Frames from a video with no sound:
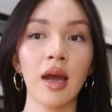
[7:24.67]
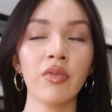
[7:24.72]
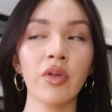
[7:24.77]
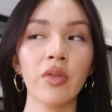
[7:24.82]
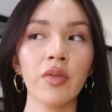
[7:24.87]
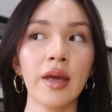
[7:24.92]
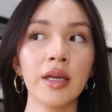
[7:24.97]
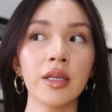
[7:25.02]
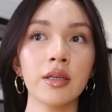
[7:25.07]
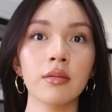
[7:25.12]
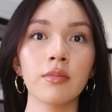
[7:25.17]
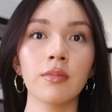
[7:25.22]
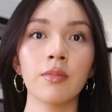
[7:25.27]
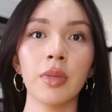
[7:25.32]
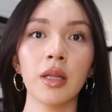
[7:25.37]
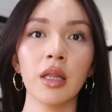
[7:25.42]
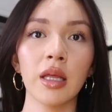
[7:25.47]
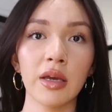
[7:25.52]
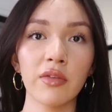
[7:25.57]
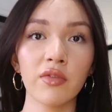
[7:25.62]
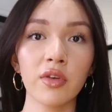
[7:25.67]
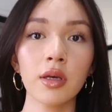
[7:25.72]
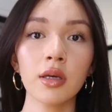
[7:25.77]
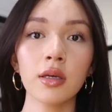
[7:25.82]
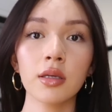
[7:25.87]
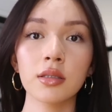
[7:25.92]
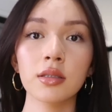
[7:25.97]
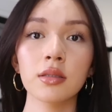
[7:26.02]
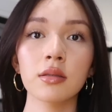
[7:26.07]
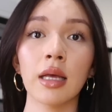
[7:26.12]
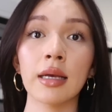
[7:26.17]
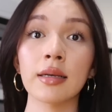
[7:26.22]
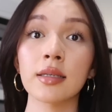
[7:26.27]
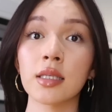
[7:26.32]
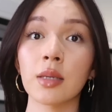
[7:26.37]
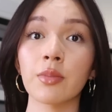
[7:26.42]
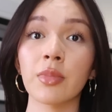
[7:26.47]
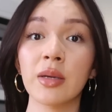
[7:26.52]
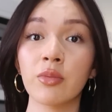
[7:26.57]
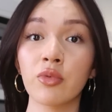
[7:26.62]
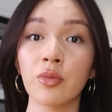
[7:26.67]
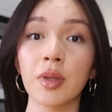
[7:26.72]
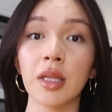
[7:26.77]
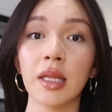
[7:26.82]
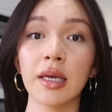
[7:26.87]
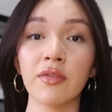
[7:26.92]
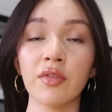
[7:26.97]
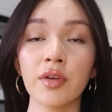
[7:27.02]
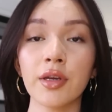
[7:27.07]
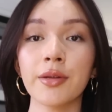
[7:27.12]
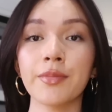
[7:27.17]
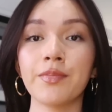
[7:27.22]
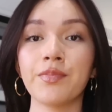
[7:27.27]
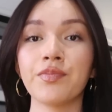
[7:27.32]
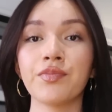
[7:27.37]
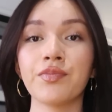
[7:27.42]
And then they believe it, like some people believe it.